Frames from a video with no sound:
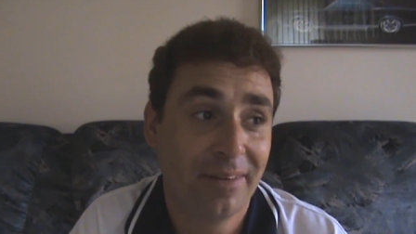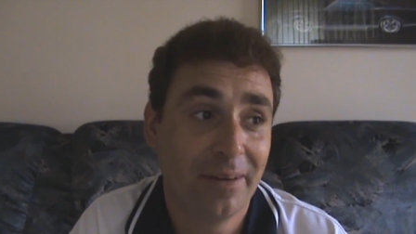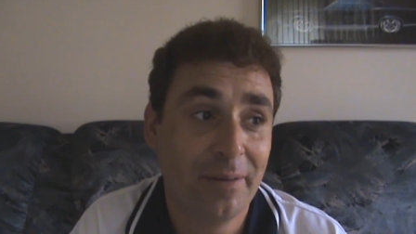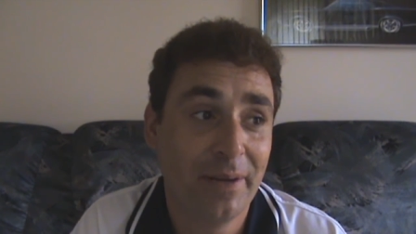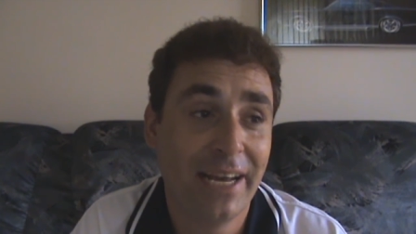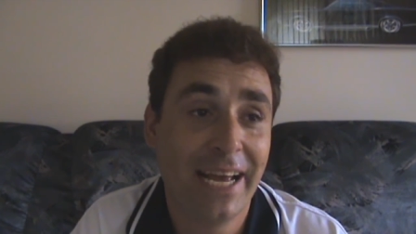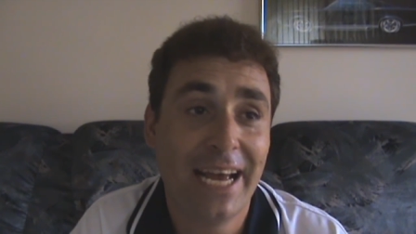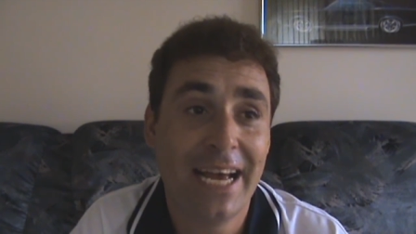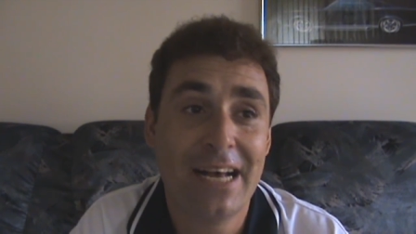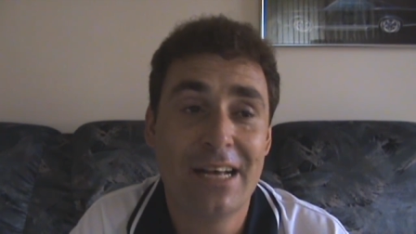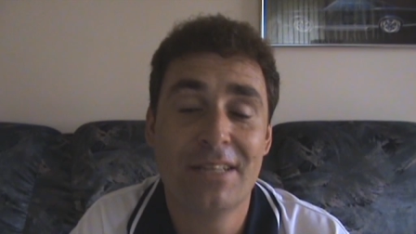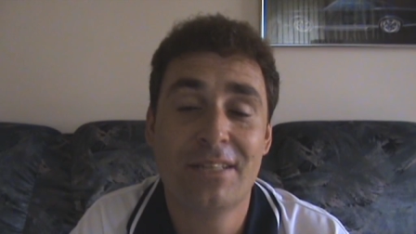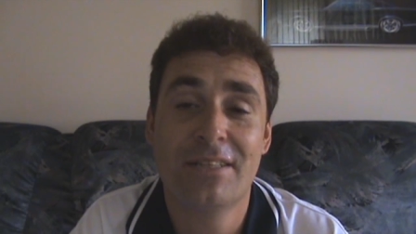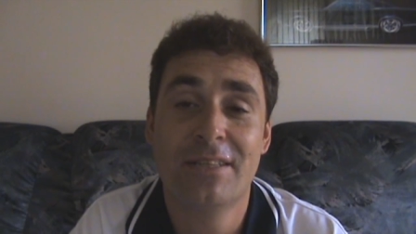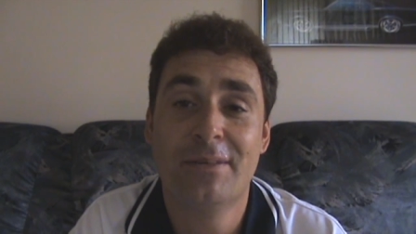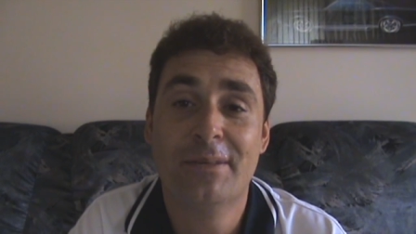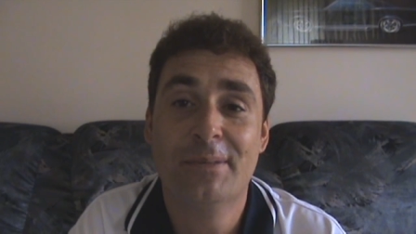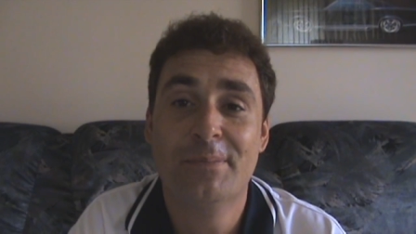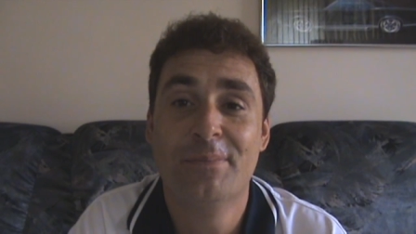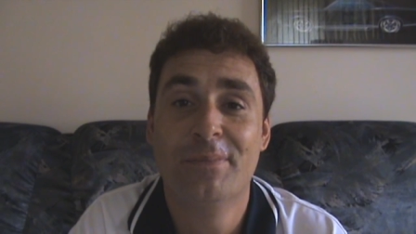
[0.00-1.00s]
I'm in a
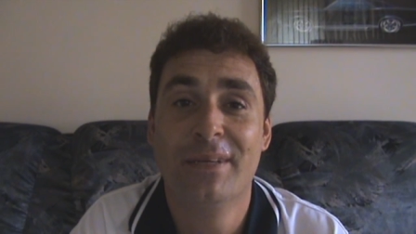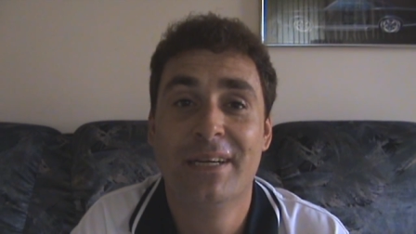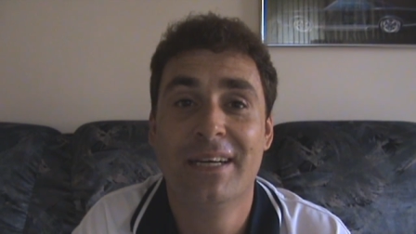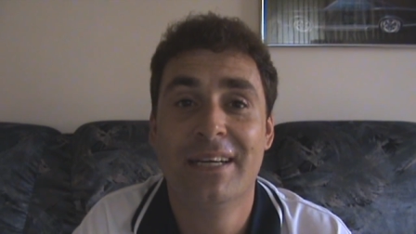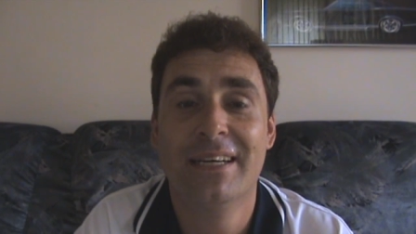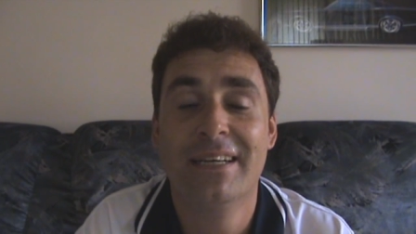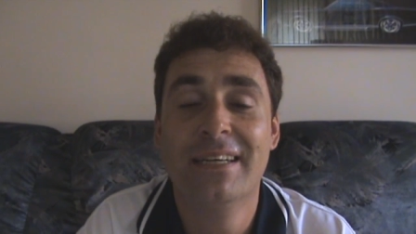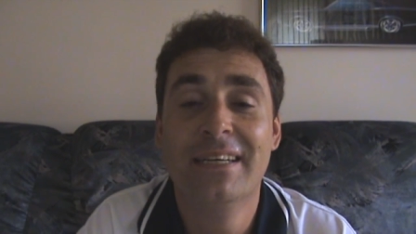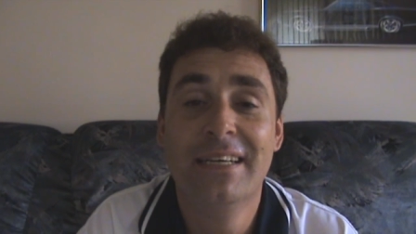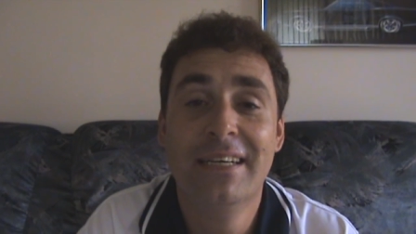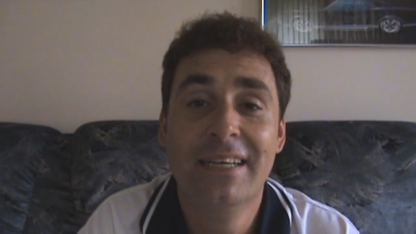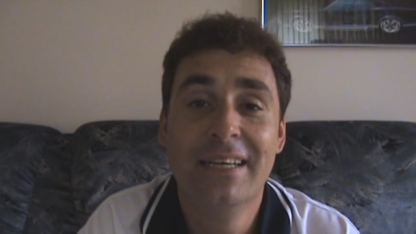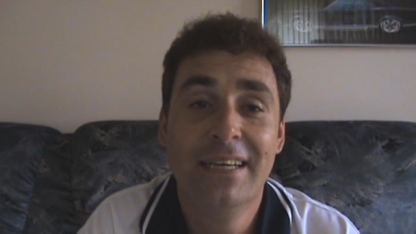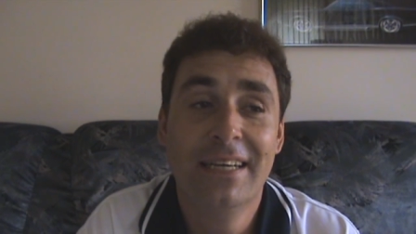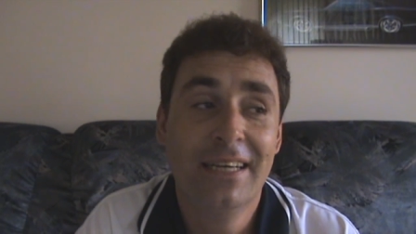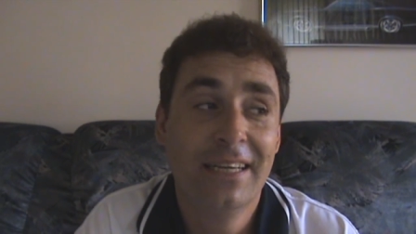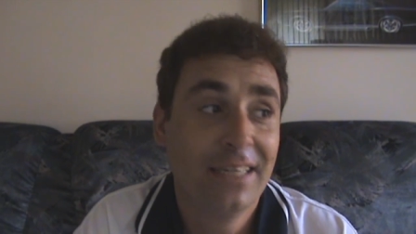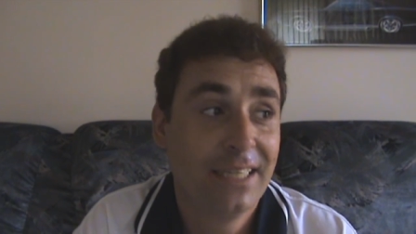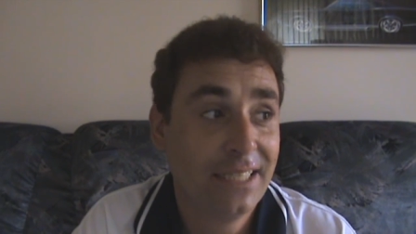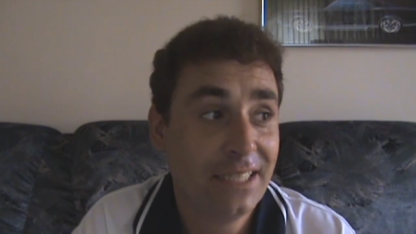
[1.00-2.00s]
house. I'm
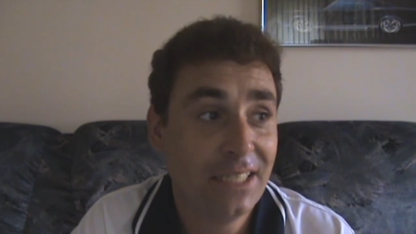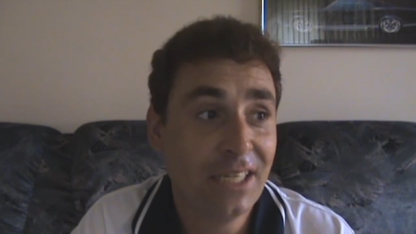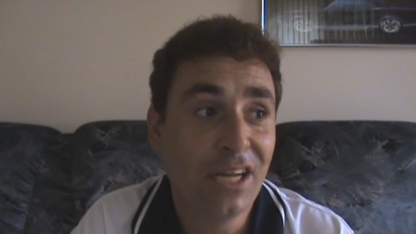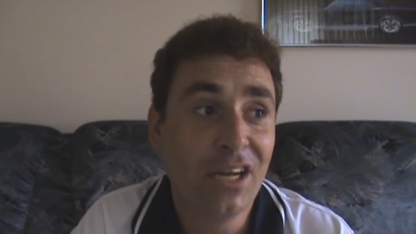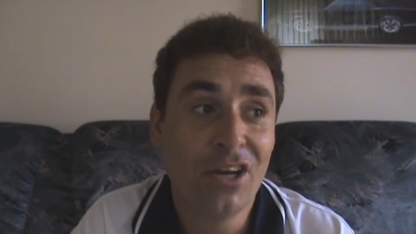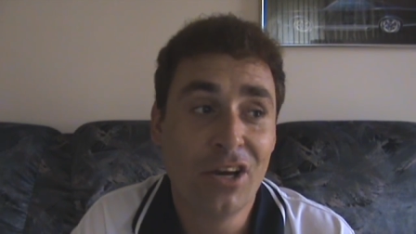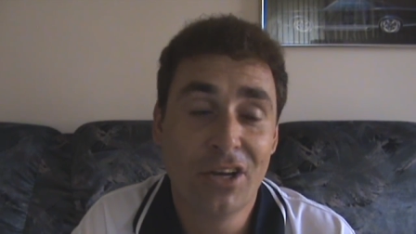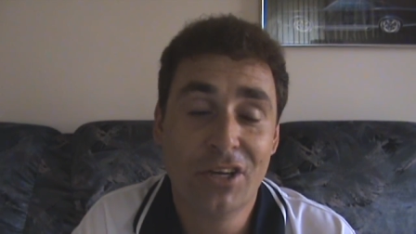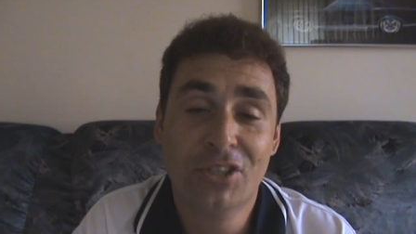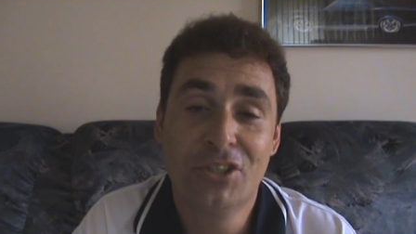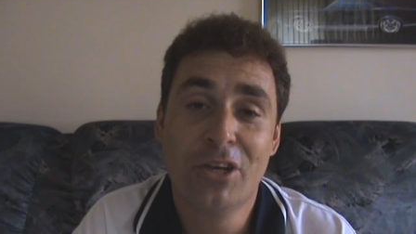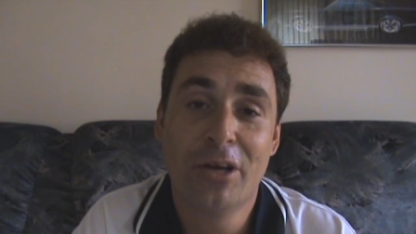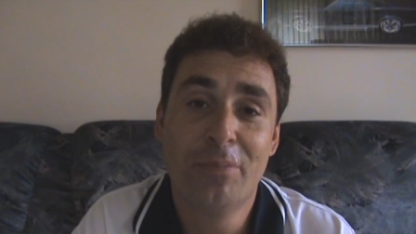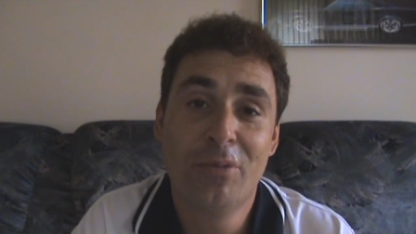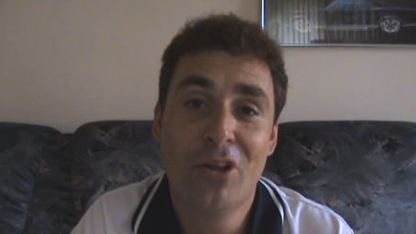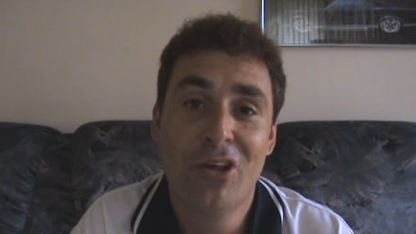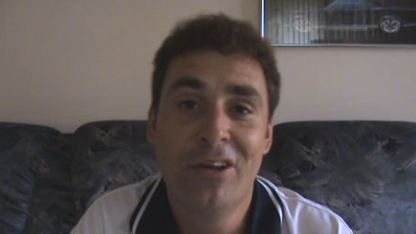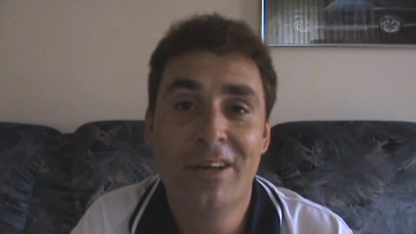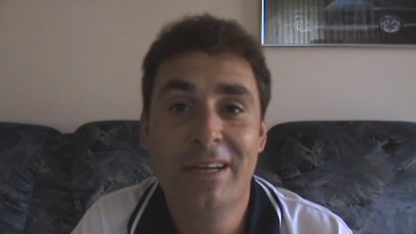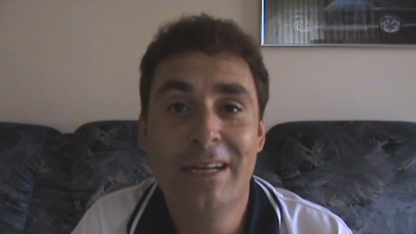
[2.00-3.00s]
got a
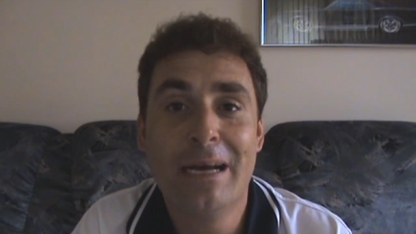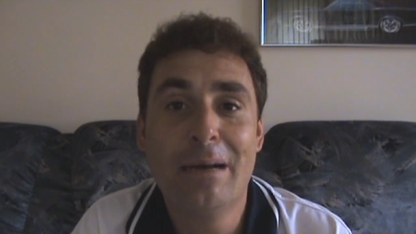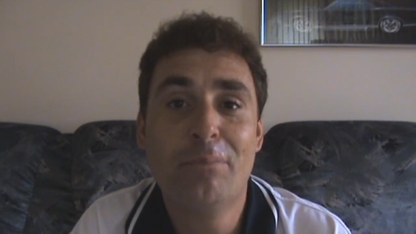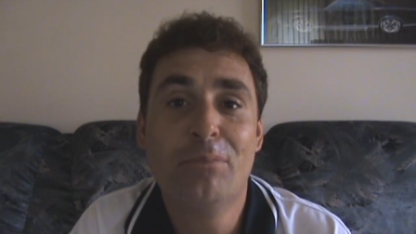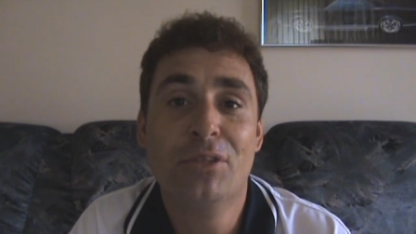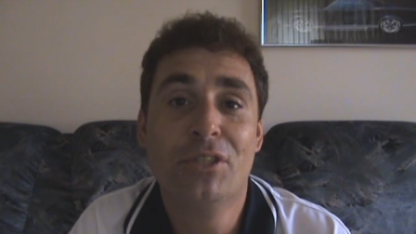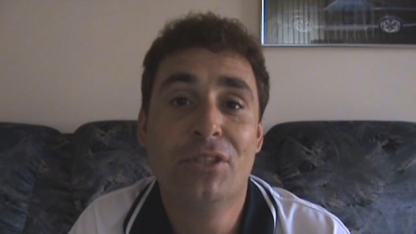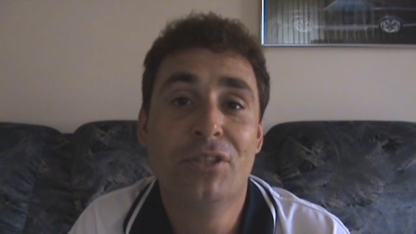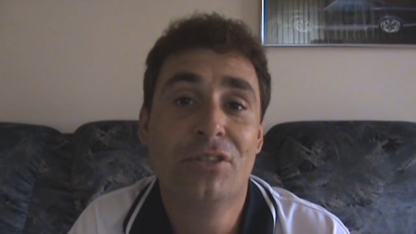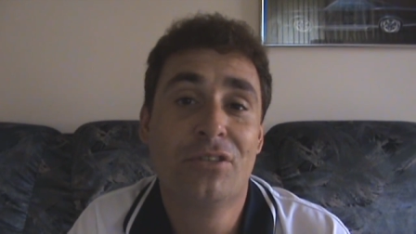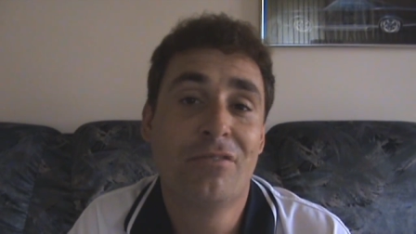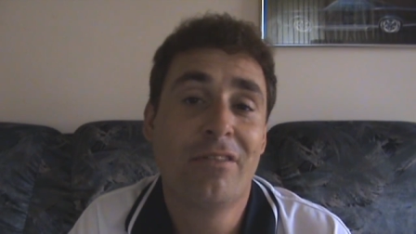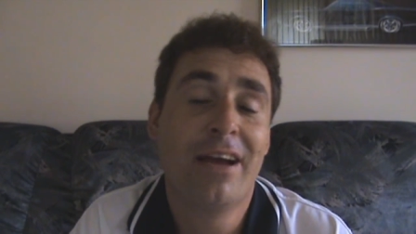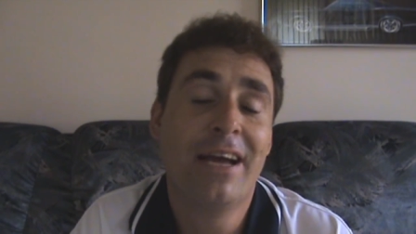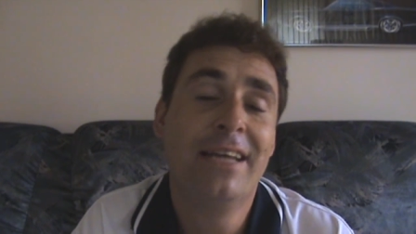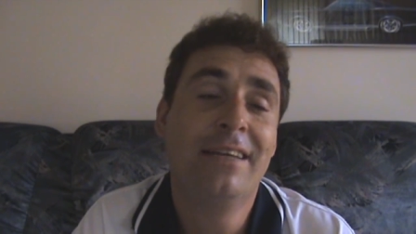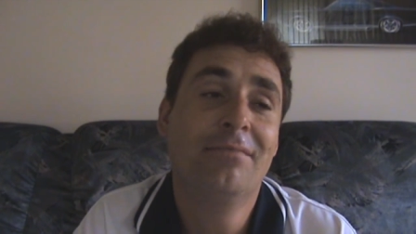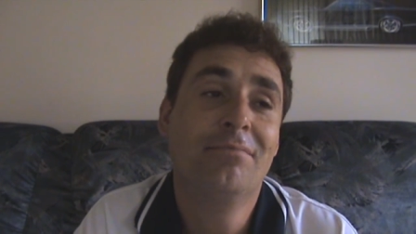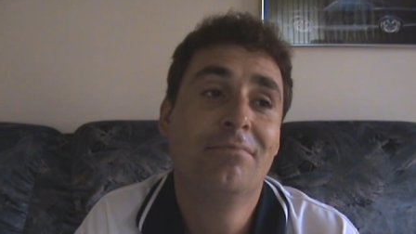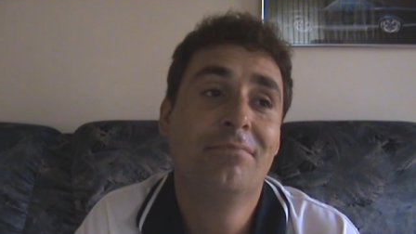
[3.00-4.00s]
job lined up, which is
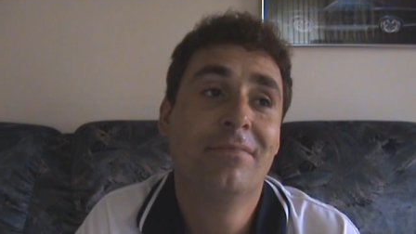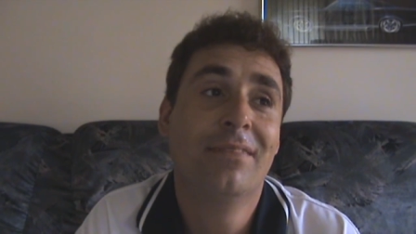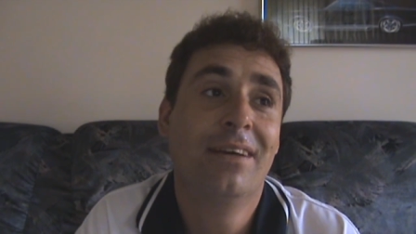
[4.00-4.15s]
great.